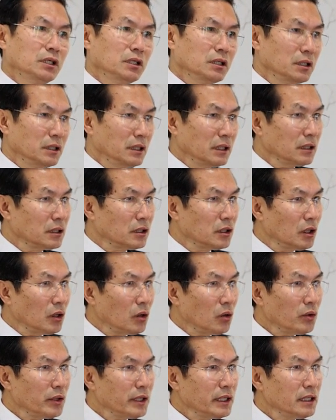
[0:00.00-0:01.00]
The
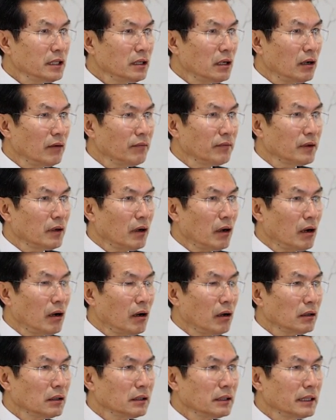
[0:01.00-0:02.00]
glory of
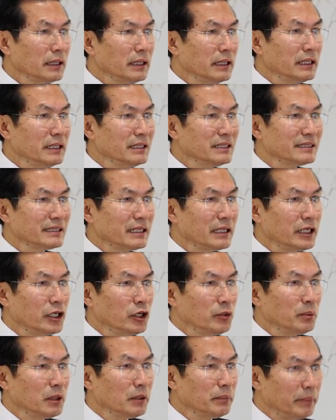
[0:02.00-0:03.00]
God is a
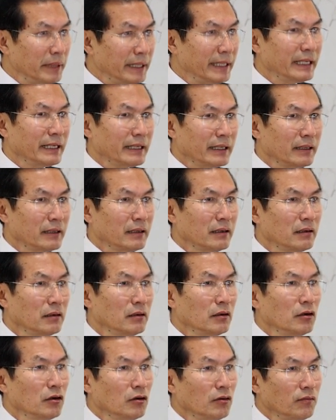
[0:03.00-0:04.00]
human
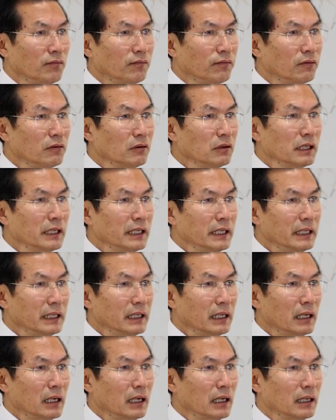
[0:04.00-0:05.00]
being,
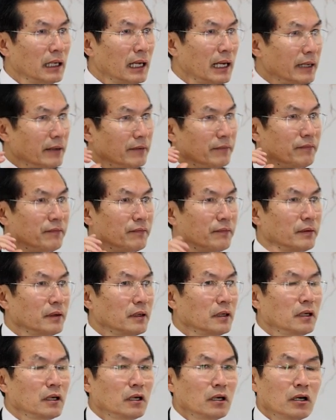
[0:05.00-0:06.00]
fully alive.
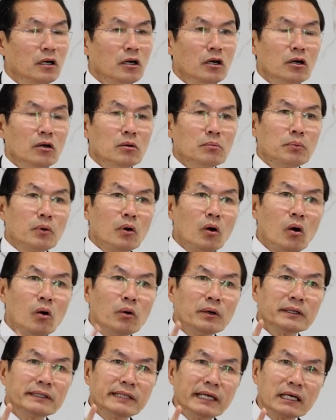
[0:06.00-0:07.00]

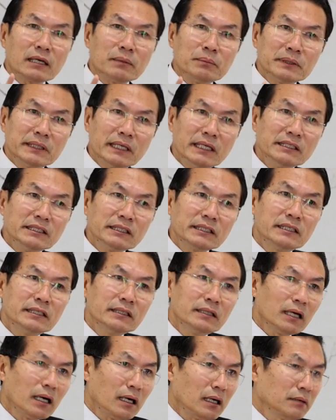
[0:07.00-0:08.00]
Proho we take him daisy
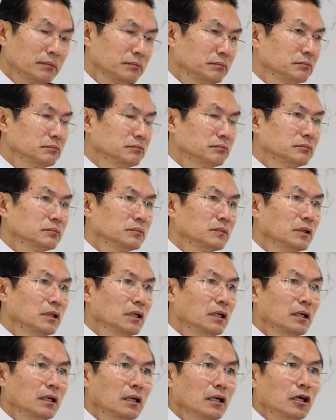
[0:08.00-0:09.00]
kida.
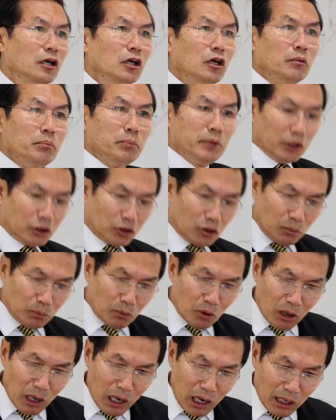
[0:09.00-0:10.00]

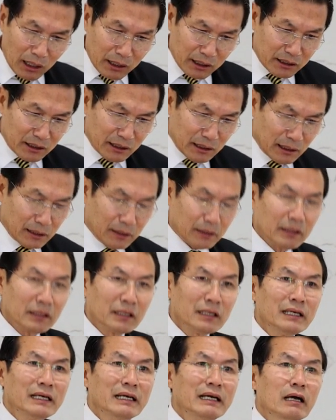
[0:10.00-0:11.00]
Mikumo akana
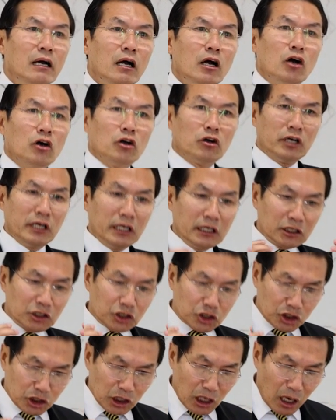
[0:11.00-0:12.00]

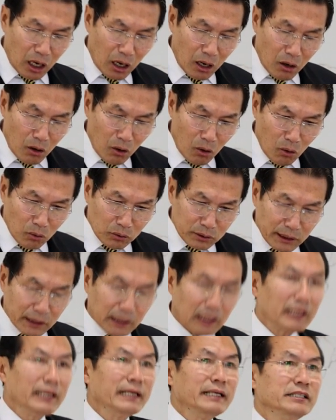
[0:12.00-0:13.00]
ring chao the
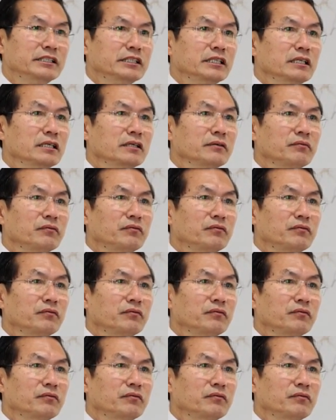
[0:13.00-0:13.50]
kaleji.